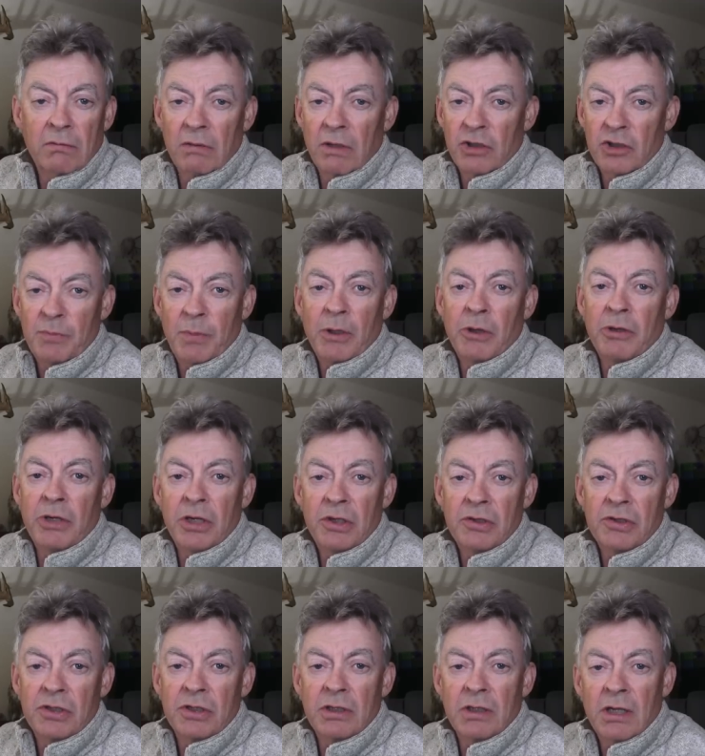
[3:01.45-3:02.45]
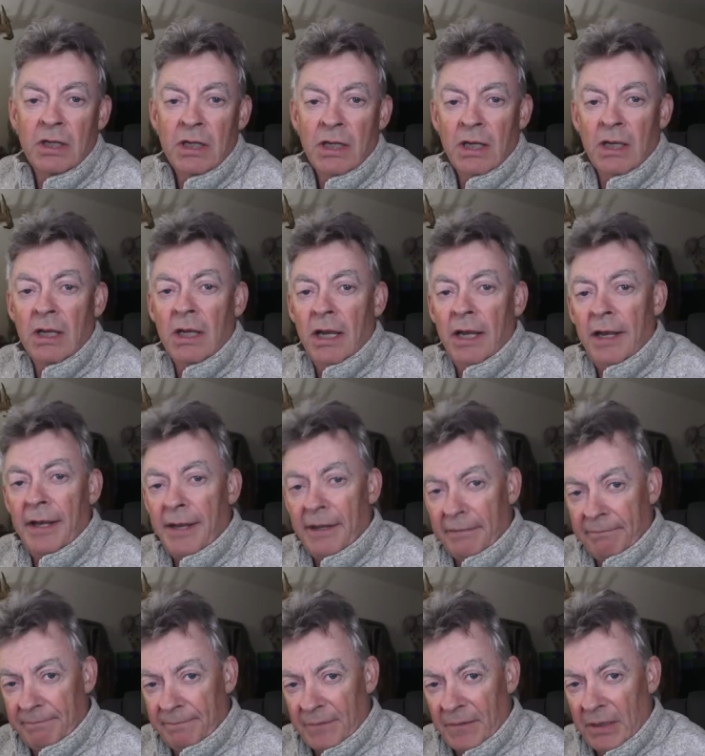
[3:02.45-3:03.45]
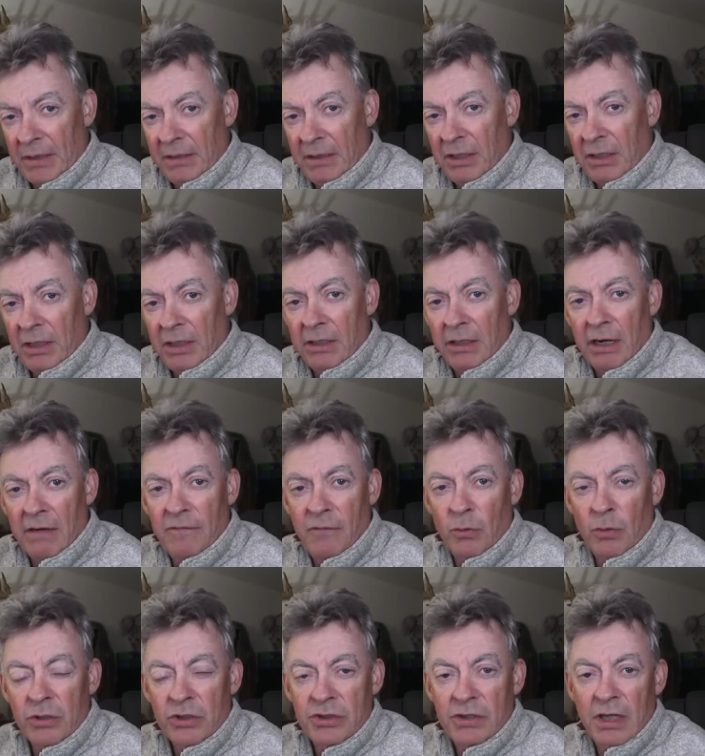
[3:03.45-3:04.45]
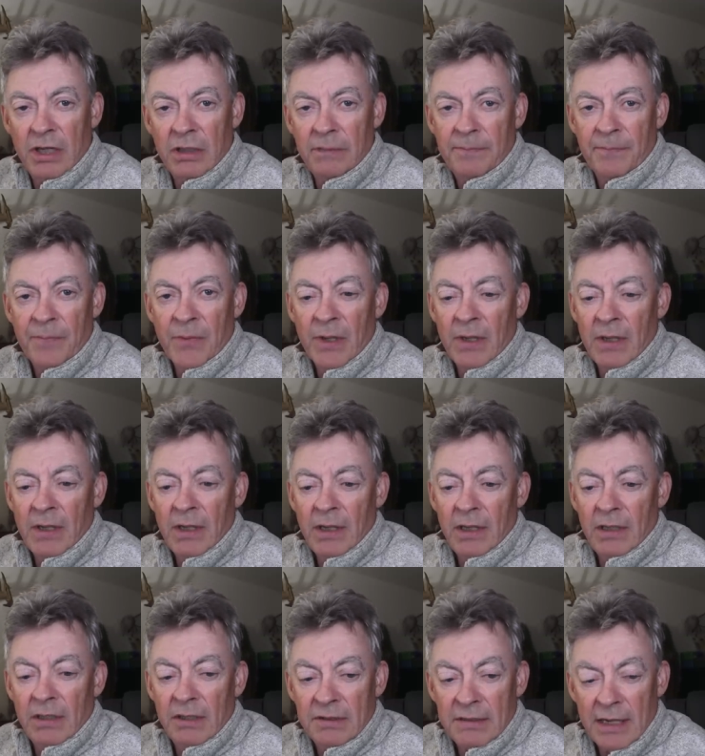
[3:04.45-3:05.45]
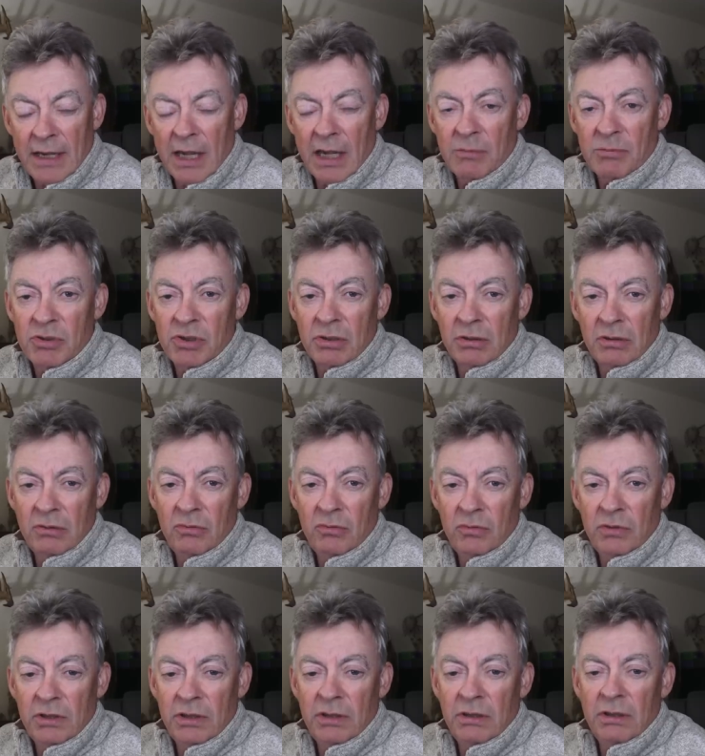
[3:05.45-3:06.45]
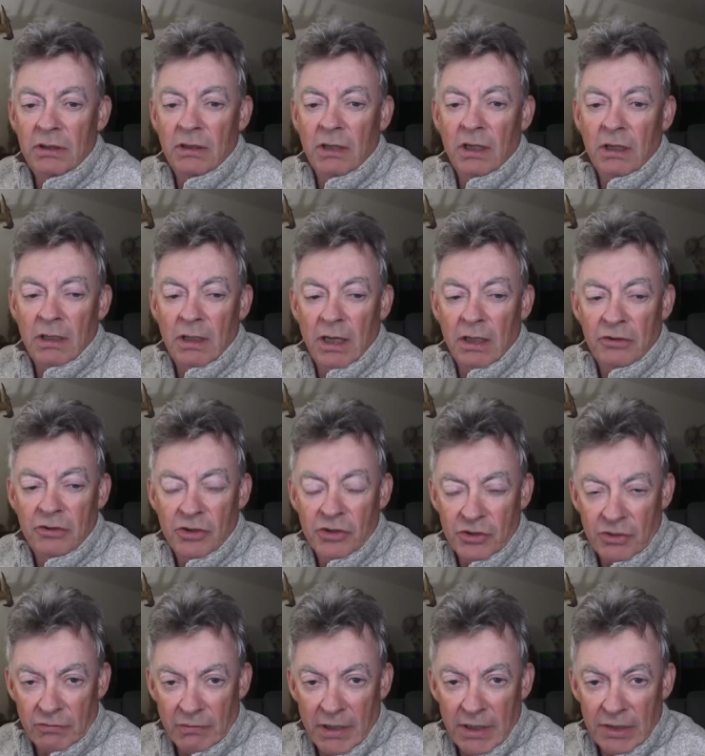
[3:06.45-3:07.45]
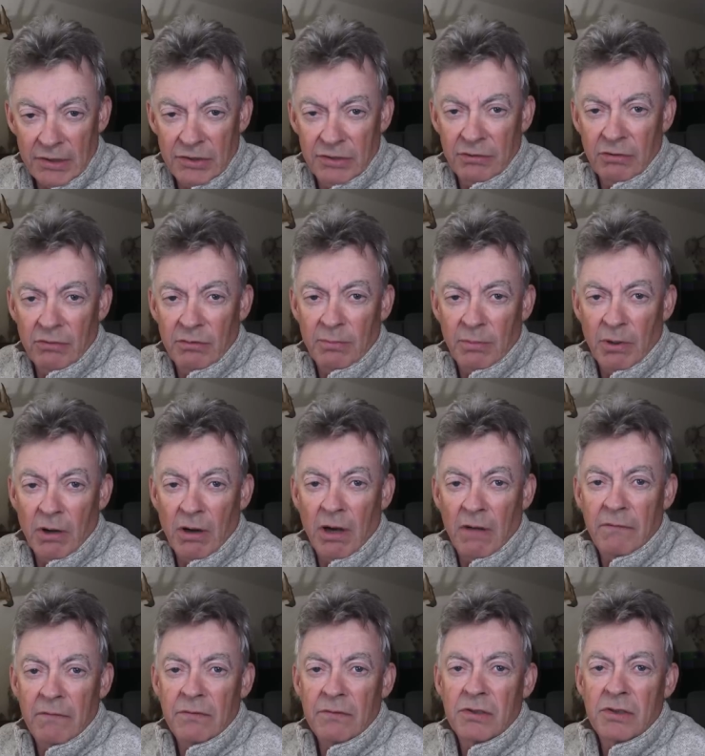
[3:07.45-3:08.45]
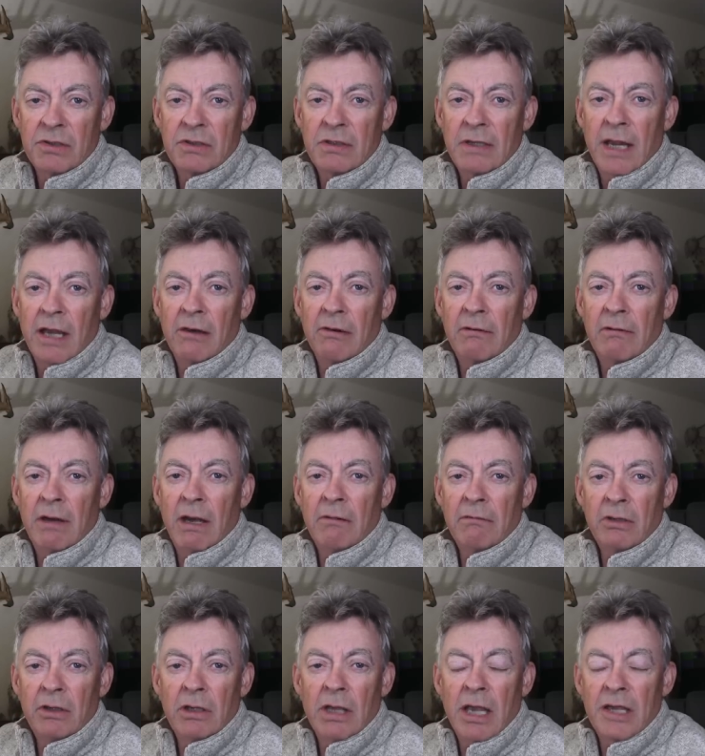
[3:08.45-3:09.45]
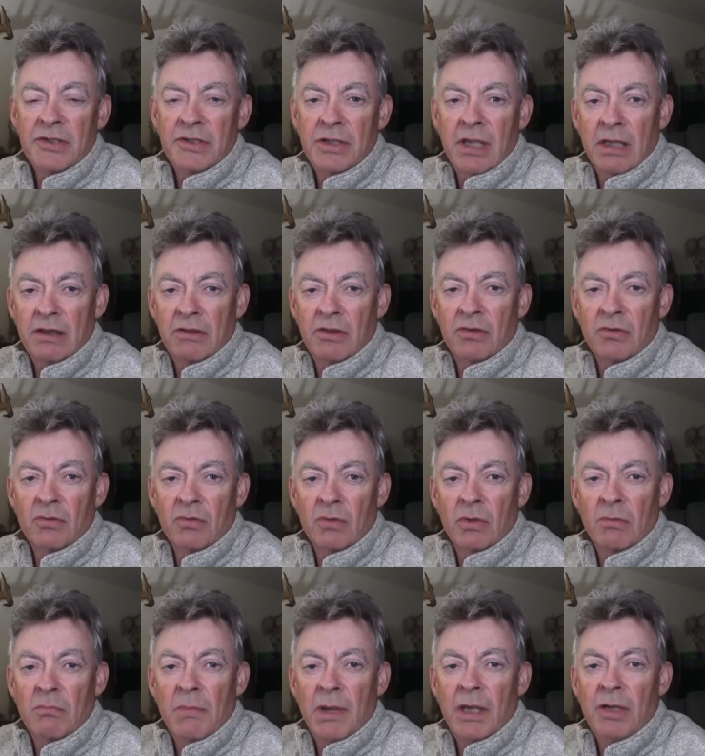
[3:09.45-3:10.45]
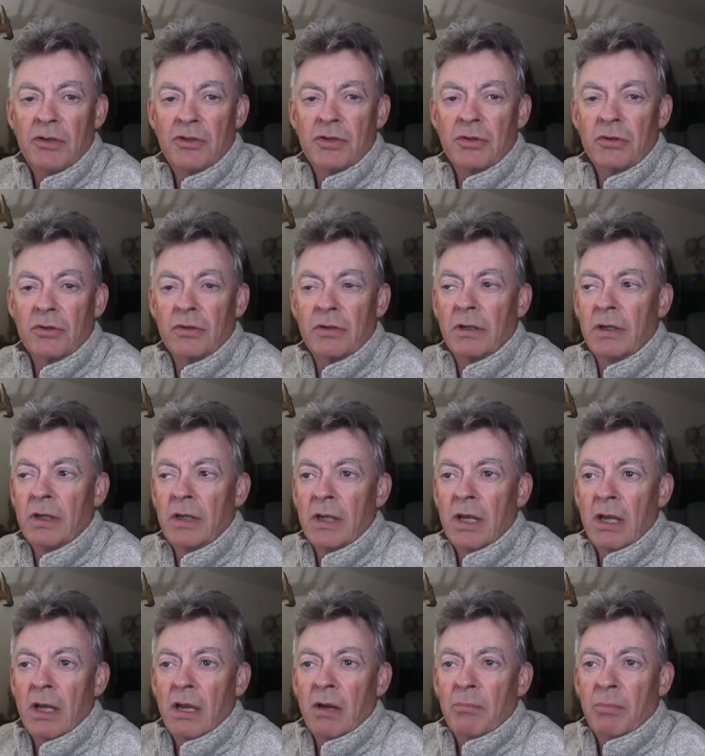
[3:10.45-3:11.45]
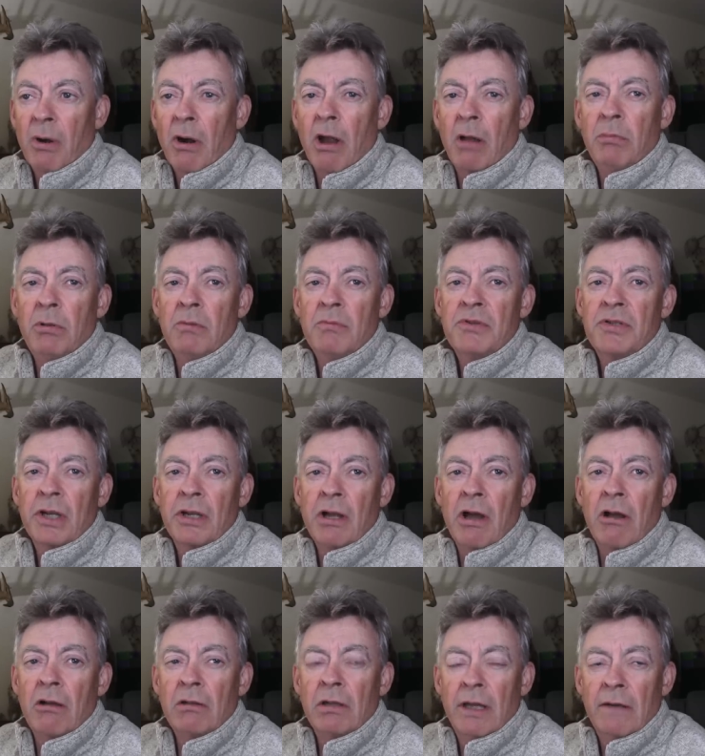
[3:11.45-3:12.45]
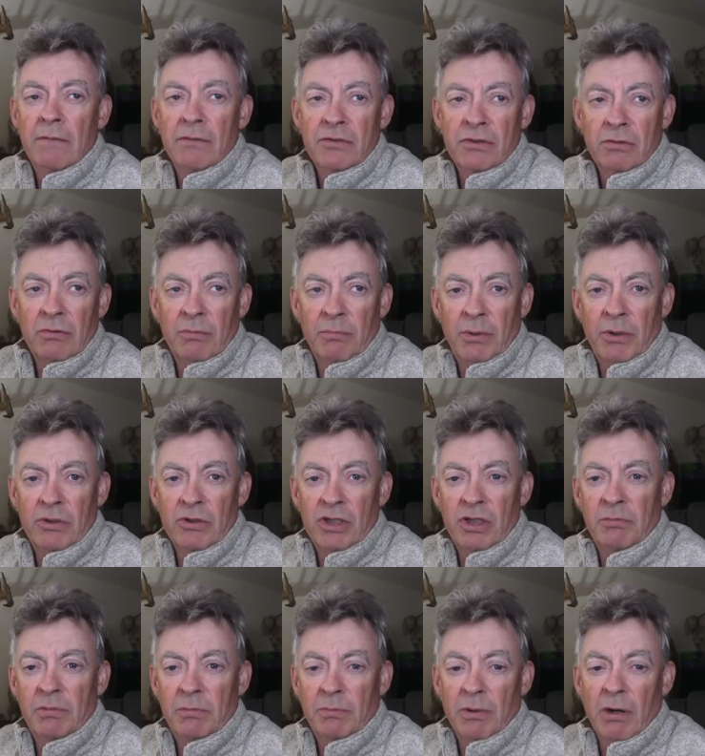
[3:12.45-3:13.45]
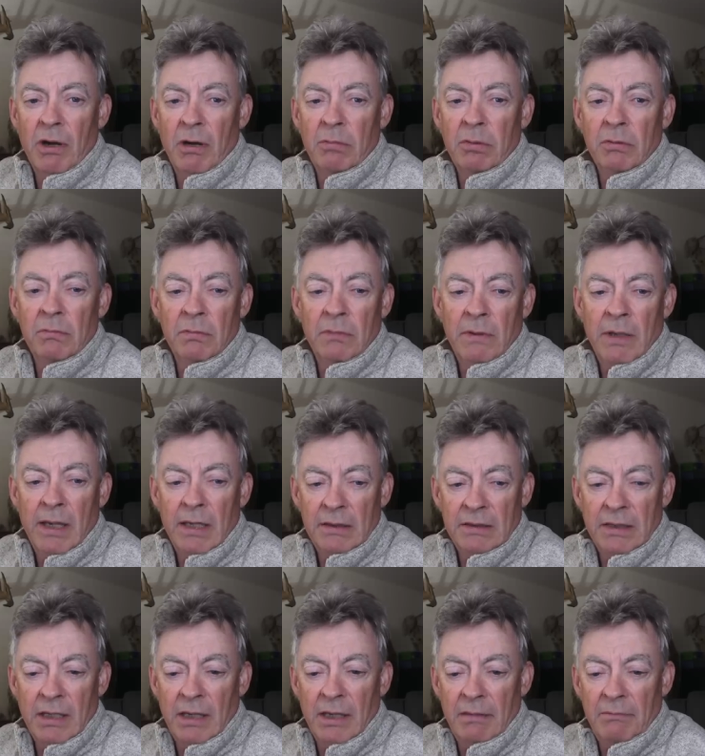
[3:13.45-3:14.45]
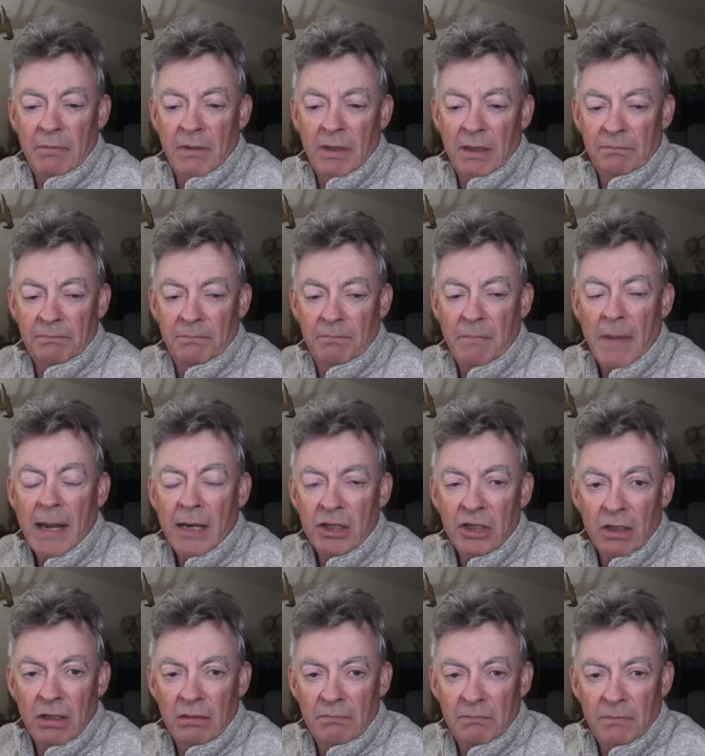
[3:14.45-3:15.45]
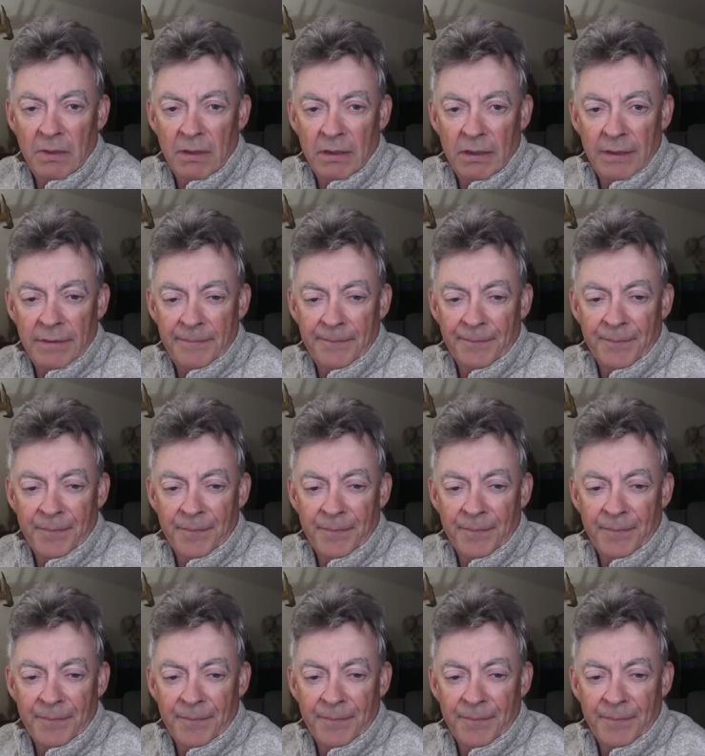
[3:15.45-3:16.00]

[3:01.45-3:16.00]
experienced uh, in, the, in our forest type. And it's absolutely a, a disgrace to the province. Now, I realize that there were major problems at all levels. There appears to be problem at, uh, at man, uh,